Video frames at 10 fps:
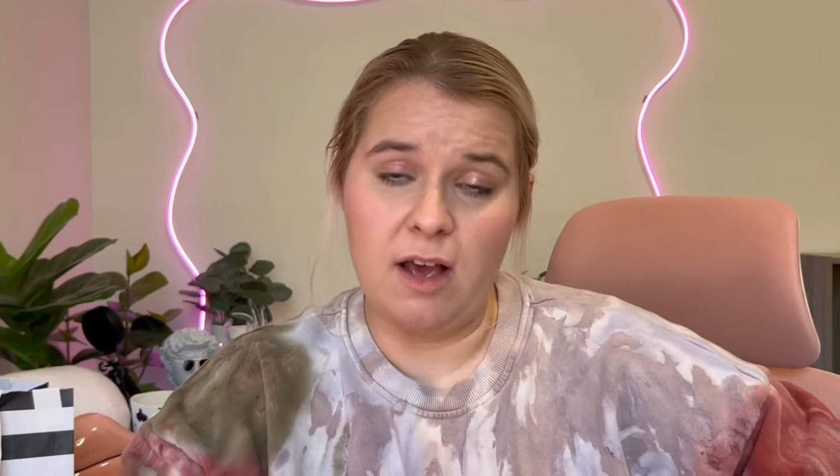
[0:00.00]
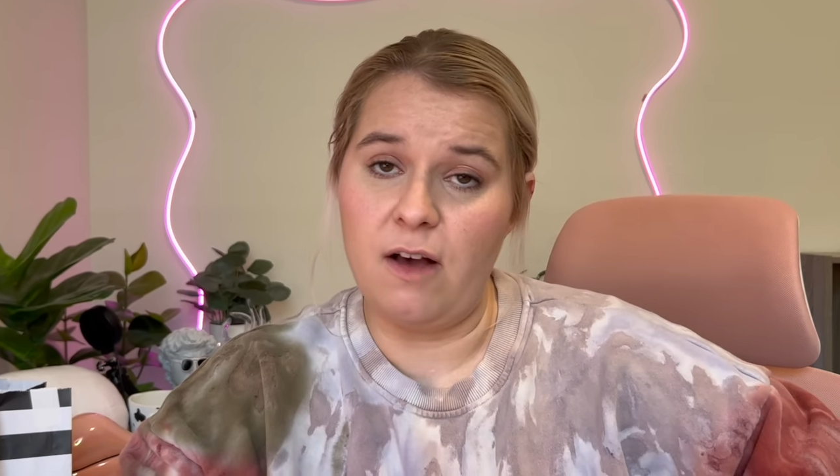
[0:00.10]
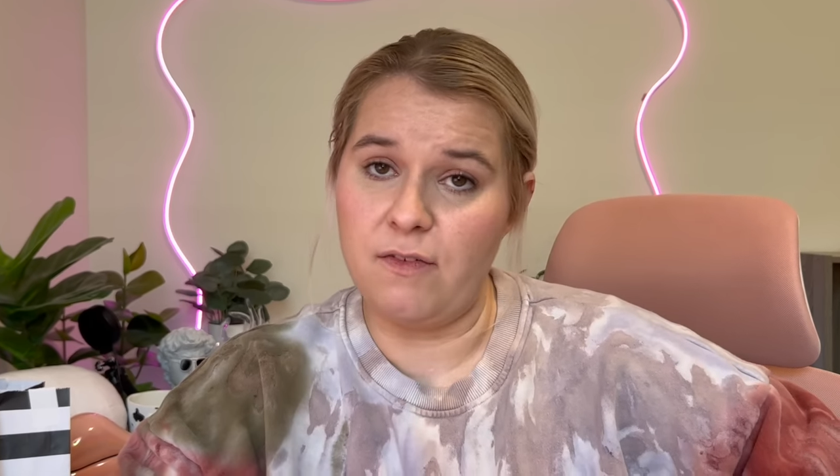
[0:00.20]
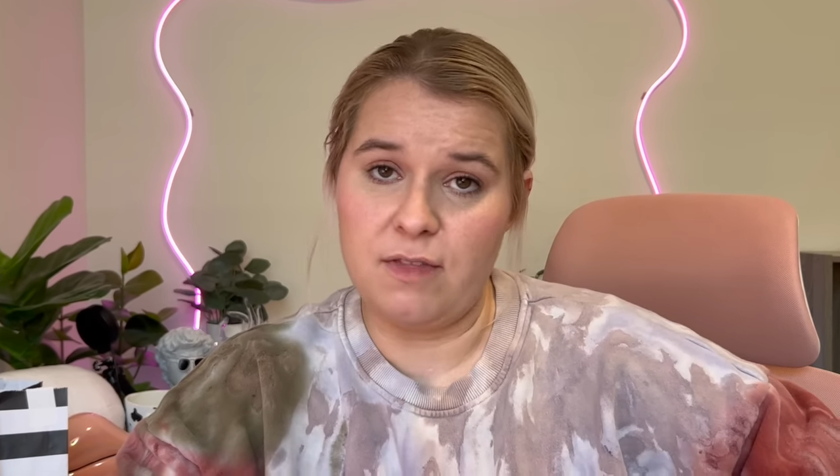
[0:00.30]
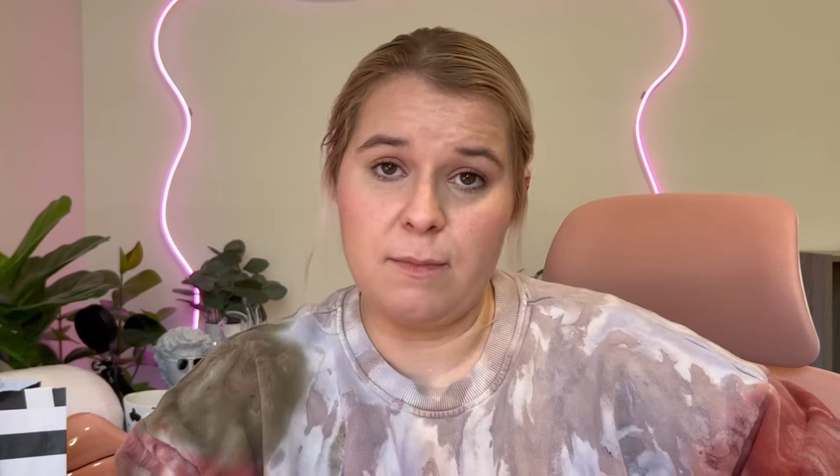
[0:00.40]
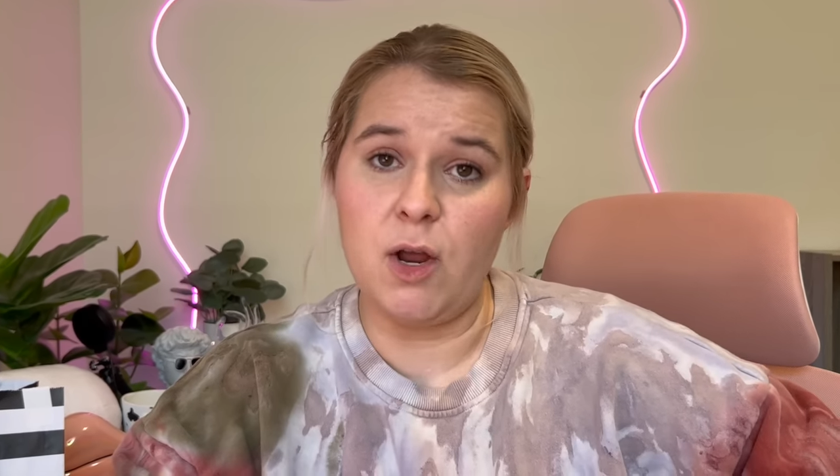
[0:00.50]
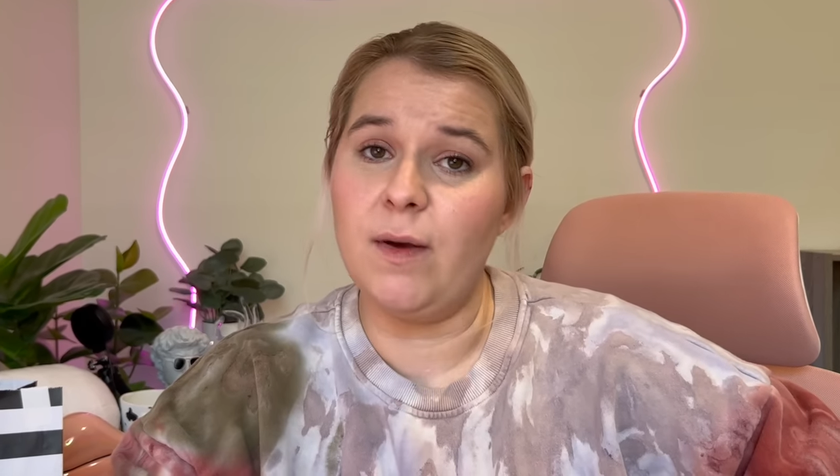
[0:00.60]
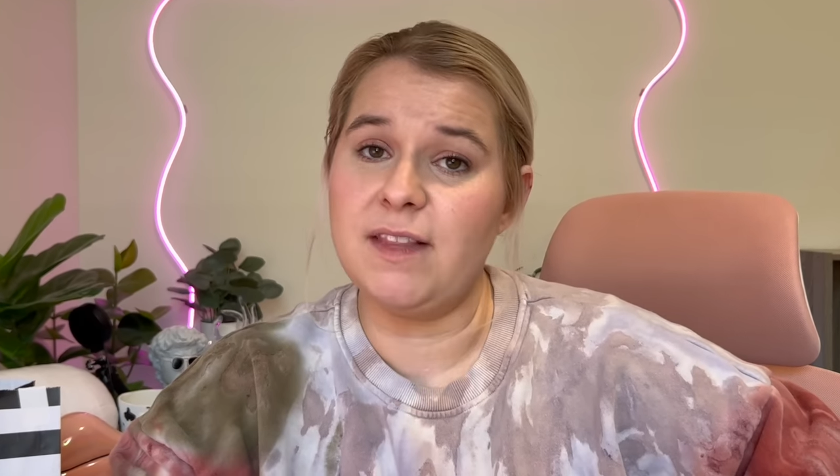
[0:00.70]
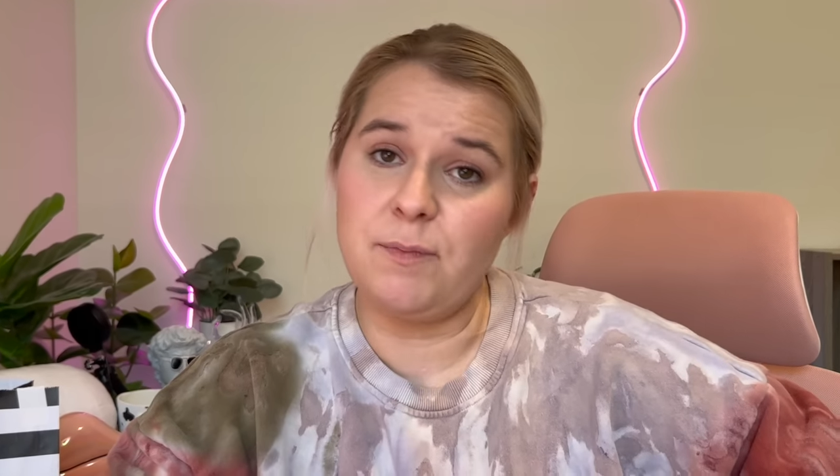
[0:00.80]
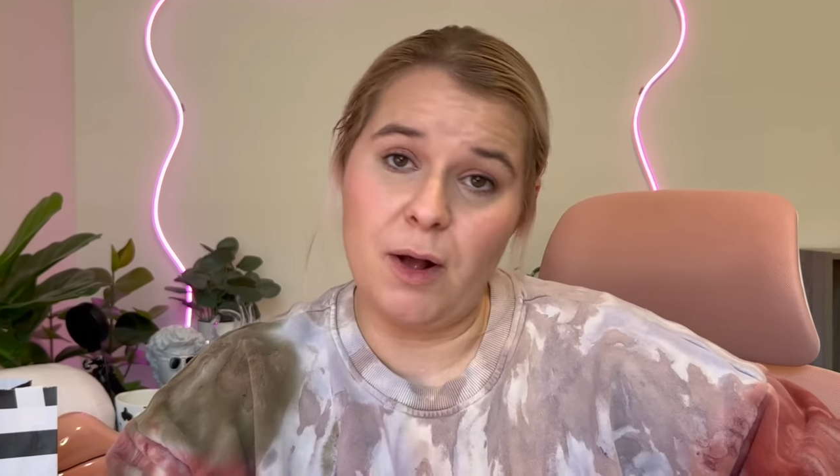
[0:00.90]
off of them,
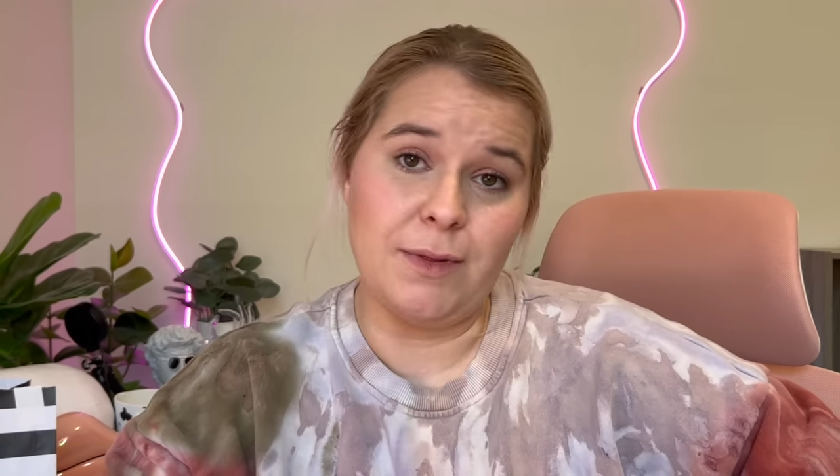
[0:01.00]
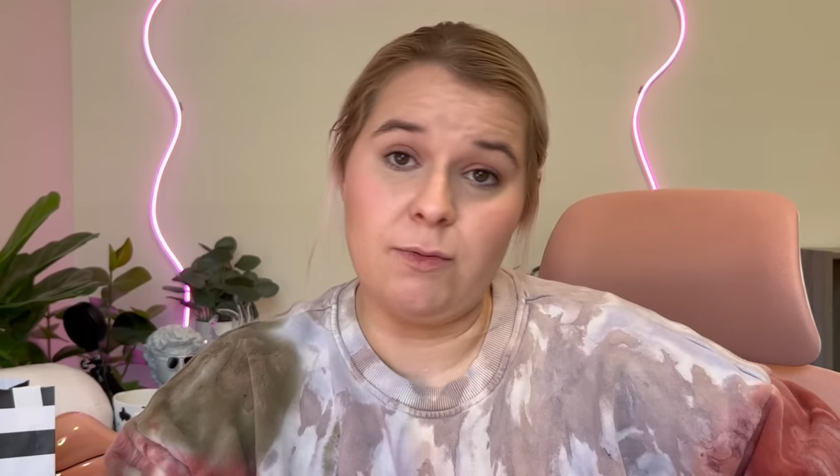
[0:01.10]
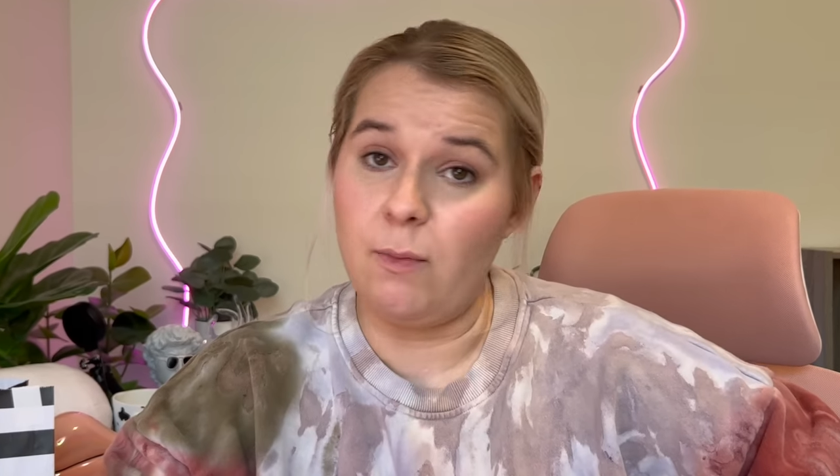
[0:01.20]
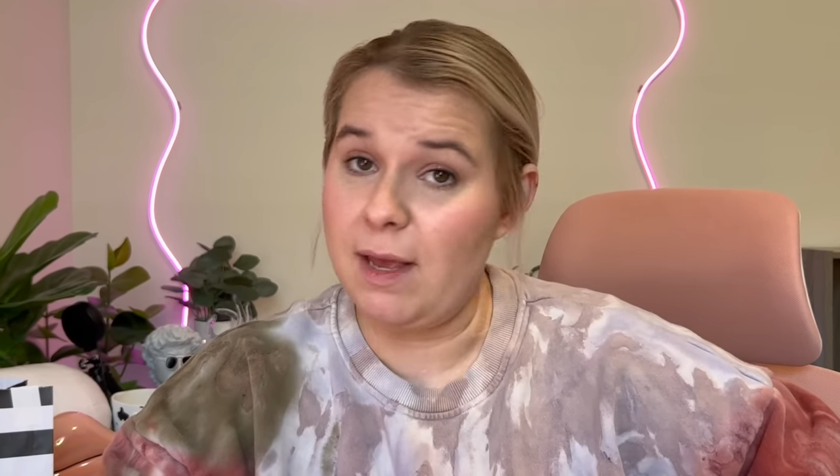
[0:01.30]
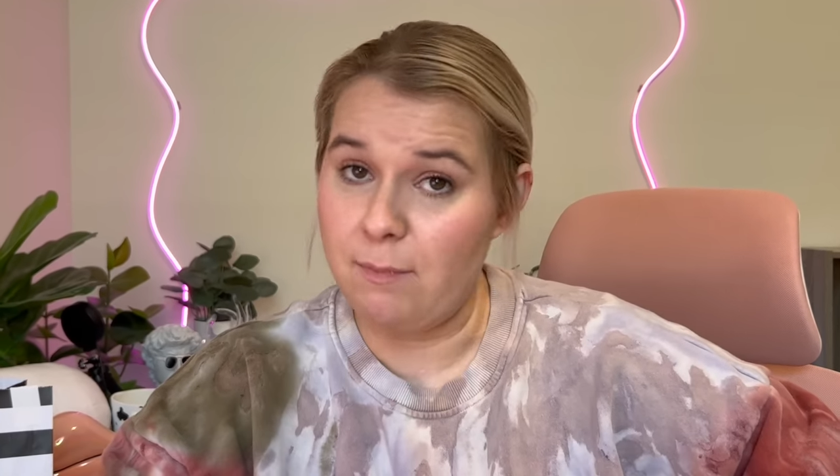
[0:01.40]
knowing they probably won't make